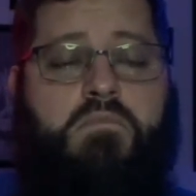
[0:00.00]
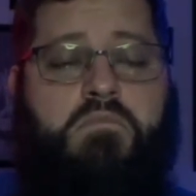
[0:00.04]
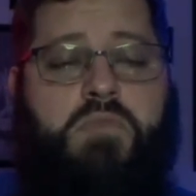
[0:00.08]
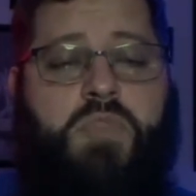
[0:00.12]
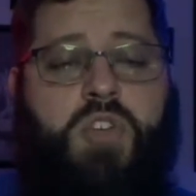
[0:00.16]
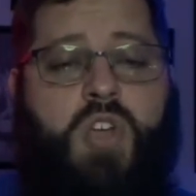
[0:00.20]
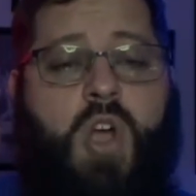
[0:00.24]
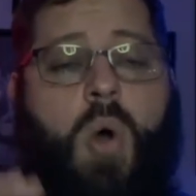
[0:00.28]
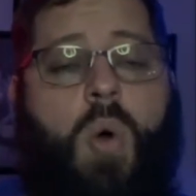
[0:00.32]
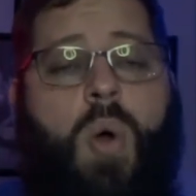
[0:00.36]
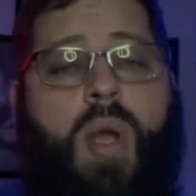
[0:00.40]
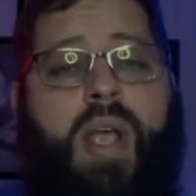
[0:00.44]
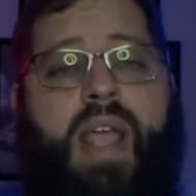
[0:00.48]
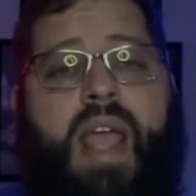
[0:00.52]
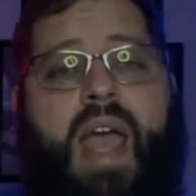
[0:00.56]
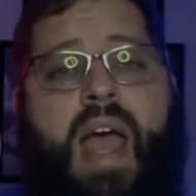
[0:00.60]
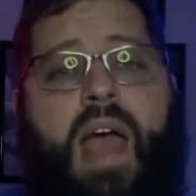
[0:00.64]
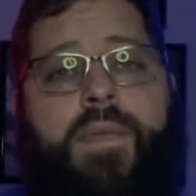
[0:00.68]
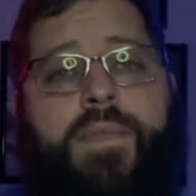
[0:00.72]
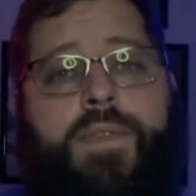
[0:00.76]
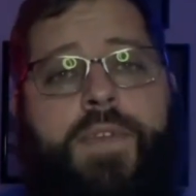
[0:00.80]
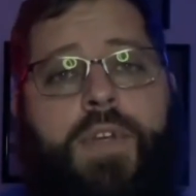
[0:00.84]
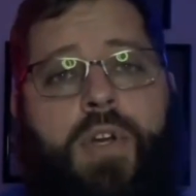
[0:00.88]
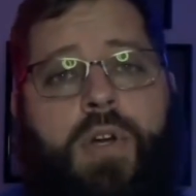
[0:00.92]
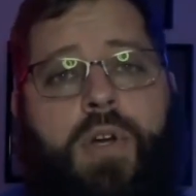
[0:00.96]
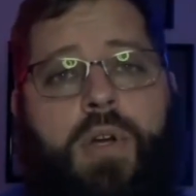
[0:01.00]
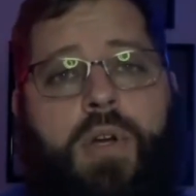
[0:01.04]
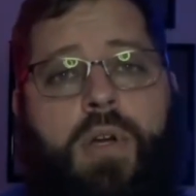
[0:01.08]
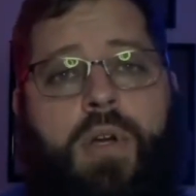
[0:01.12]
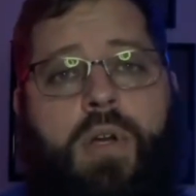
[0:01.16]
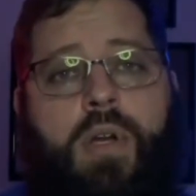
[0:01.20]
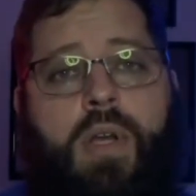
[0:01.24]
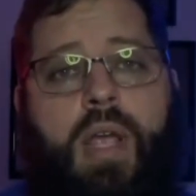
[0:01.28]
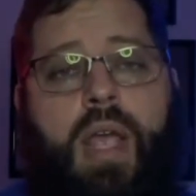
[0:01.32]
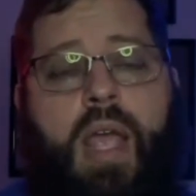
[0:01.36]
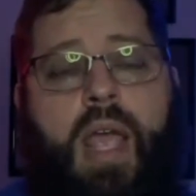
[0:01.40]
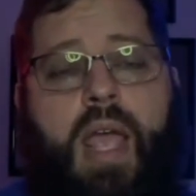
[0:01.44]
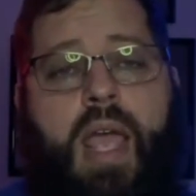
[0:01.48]
going after
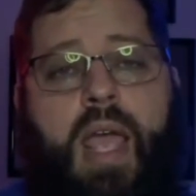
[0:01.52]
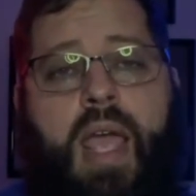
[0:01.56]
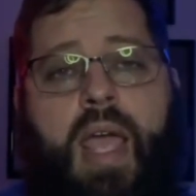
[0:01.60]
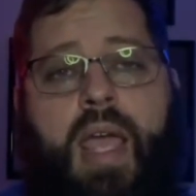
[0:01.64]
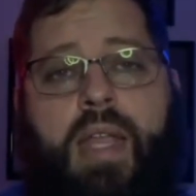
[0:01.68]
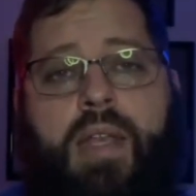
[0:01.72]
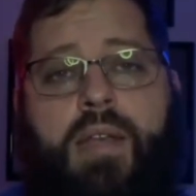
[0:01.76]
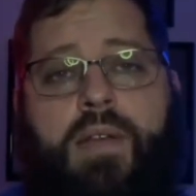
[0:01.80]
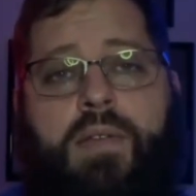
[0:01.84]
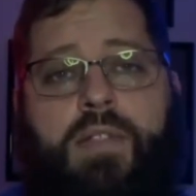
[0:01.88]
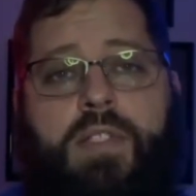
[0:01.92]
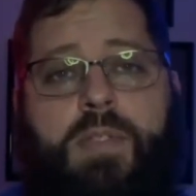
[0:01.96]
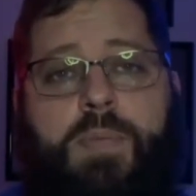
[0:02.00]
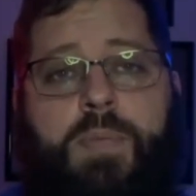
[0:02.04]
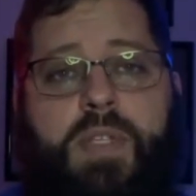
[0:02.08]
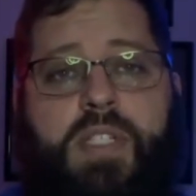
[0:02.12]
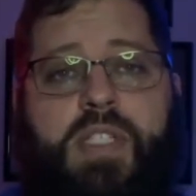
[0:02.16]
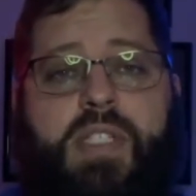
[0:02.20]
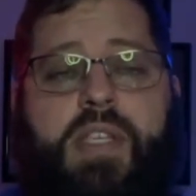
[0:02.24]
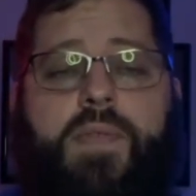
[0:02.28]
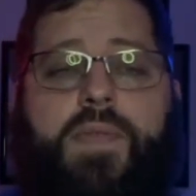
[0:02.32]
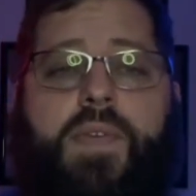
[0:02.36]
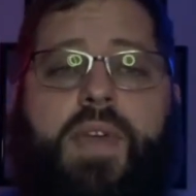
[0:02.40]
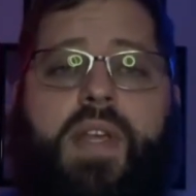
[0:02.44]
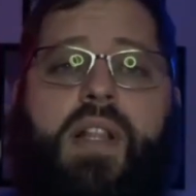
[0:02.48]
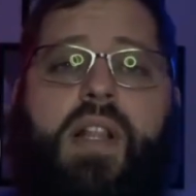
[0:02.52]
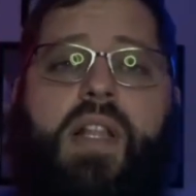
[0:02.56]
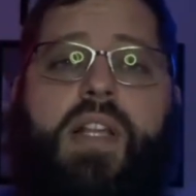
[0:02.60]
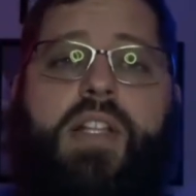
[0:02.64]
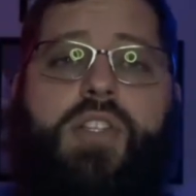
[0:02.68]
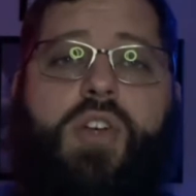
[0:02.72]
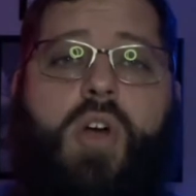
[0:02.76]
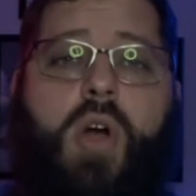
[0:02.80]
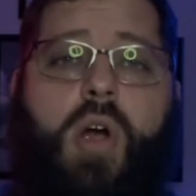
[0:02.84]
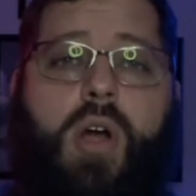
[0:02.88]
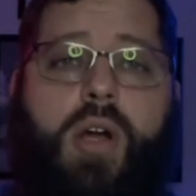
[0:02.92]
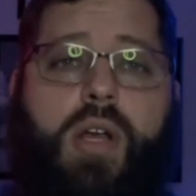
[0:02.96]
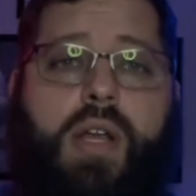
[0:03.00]
and specifically
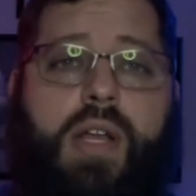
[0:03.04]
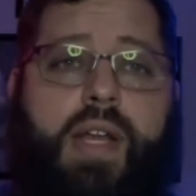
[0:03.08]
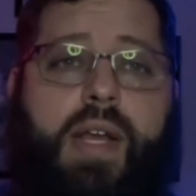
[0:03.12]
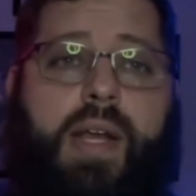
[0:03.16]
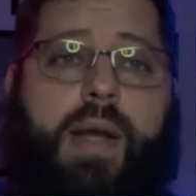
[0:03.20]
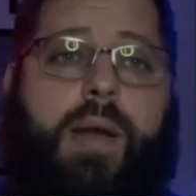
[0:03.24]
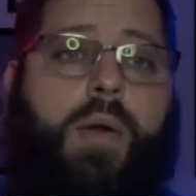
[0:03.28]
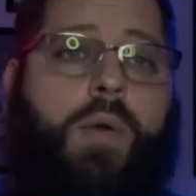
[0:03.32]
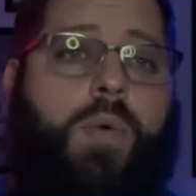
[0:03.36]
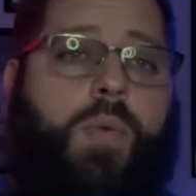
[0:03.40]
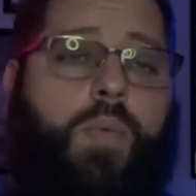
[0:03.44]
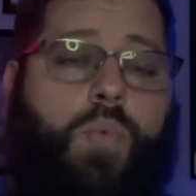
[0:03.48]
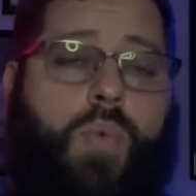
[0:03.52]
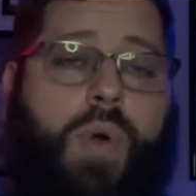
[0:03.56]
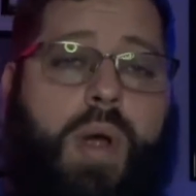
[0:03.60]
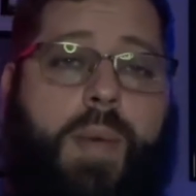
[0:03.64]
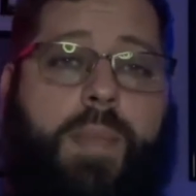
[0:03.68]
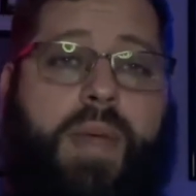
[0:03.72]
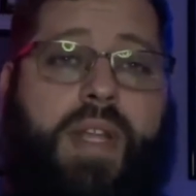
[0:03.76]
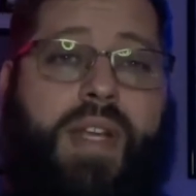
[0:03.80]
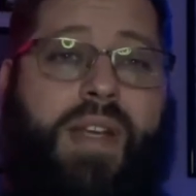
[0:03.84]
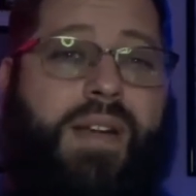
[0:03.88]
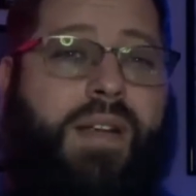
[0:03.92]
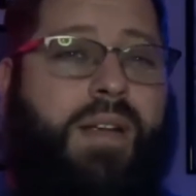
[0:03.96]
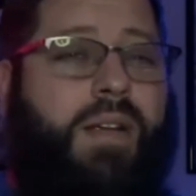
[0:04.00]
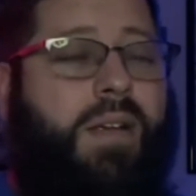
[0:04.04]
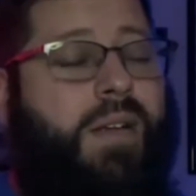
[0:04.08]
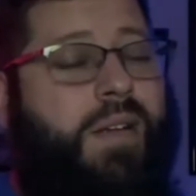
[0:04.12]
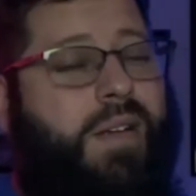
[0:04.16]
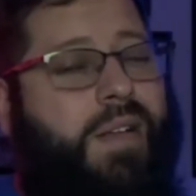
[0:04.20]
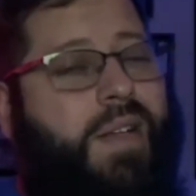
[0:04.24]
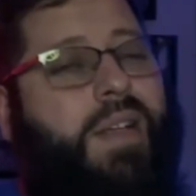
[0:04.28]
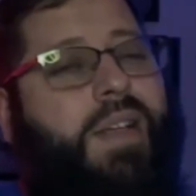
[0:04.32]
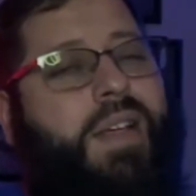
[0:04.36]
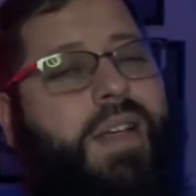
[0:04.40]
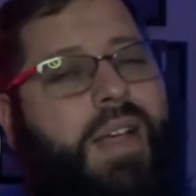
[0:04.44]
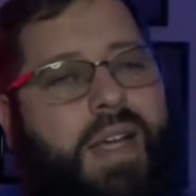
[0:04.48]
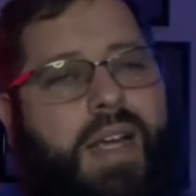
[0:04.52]
targeting women,
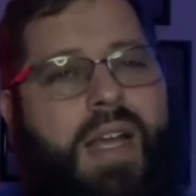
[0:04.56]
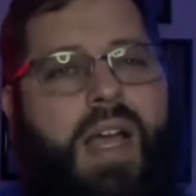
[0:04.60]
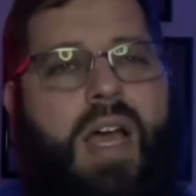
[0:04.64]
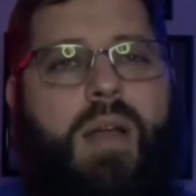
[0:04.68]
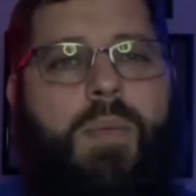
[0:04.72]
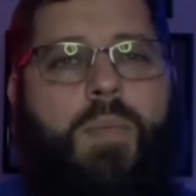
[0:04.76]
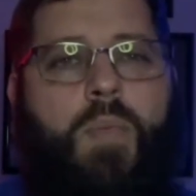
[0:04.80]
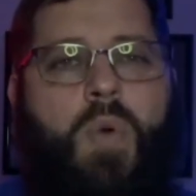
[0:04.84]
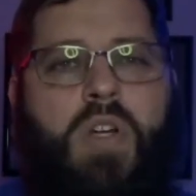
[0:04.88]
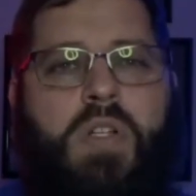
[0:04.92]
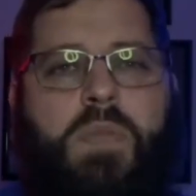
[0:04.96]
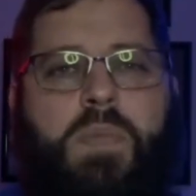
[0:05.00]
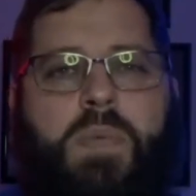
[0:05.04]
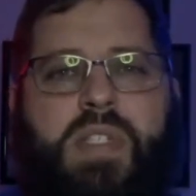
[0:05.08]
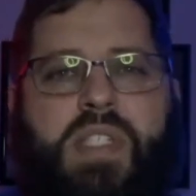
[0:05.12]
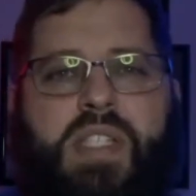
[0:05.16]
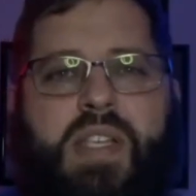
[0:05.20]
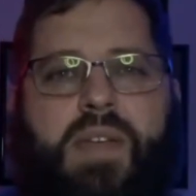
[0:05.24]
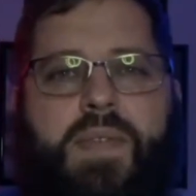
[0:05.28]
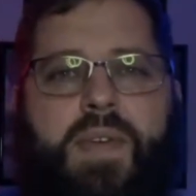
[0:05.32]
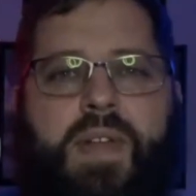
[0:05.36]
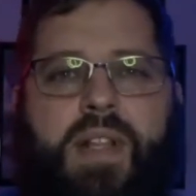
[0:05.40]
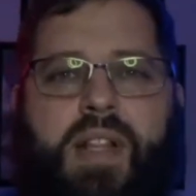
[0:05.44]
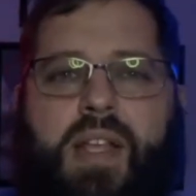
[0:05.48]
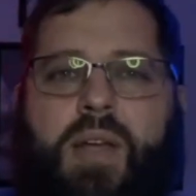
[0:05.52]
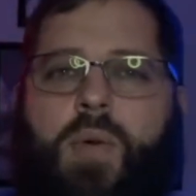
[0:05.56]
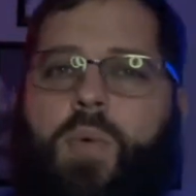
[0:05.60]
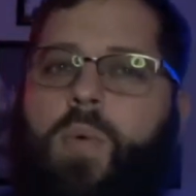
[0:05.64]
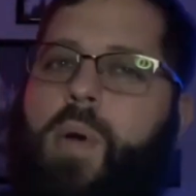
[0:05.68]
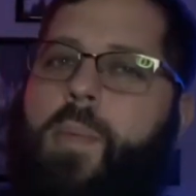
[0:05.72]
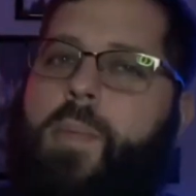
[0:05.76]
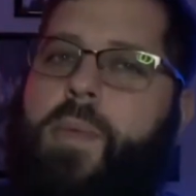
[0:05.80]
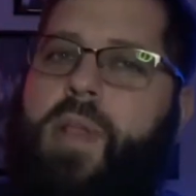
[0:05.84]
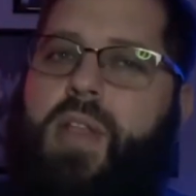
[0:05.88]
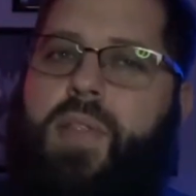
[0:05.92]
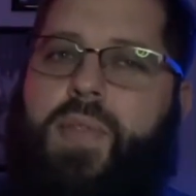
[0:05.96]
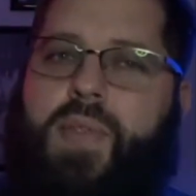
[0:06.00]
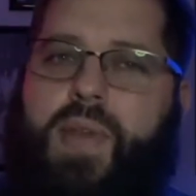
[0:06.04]
and kind of more specifically
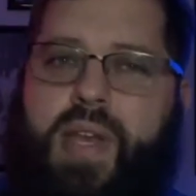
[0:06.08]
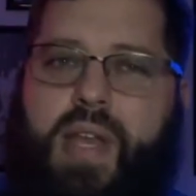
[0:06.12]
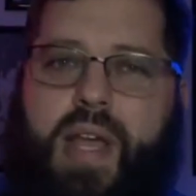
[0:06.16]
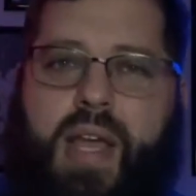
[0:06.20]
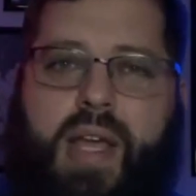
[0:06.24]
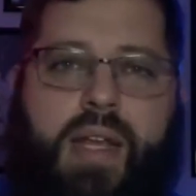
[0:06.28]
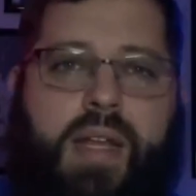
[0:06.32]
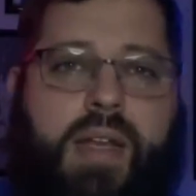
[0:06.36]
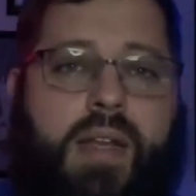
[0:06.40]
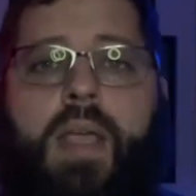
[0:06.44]
women of the night.